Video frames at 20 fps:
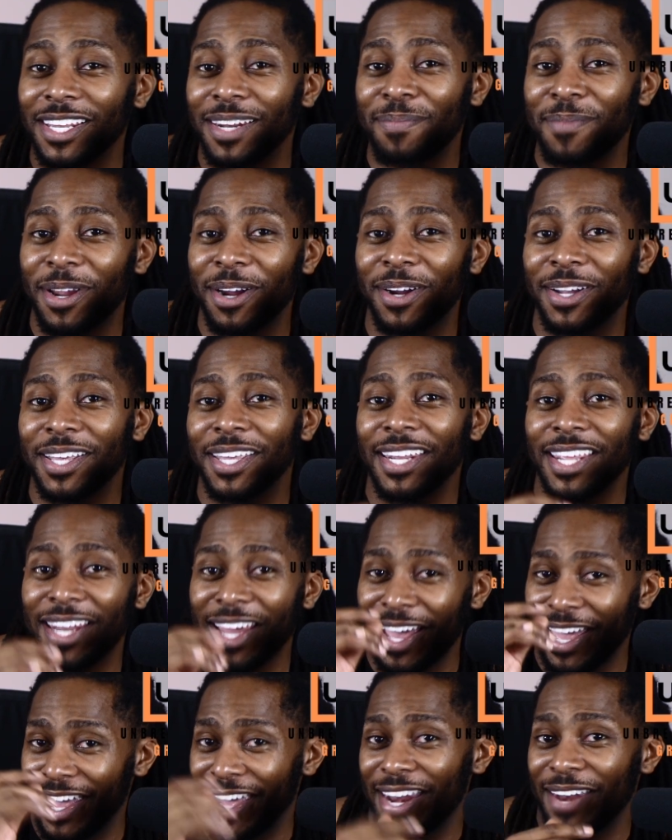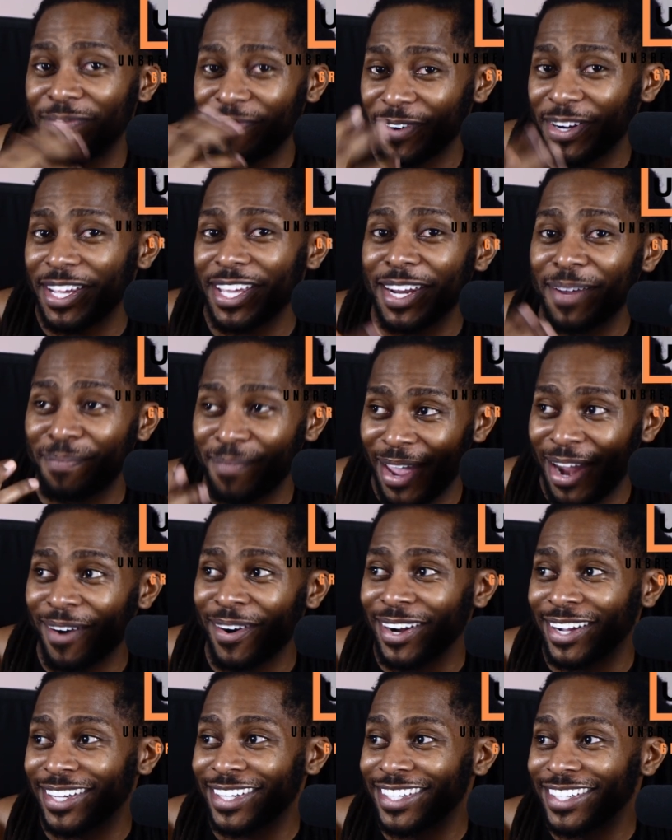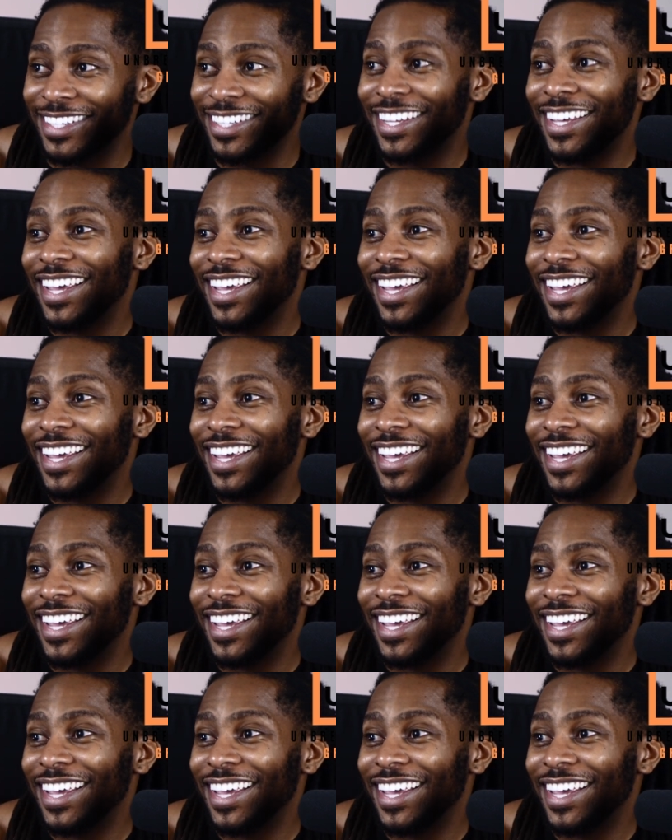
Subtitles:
American in freaking America,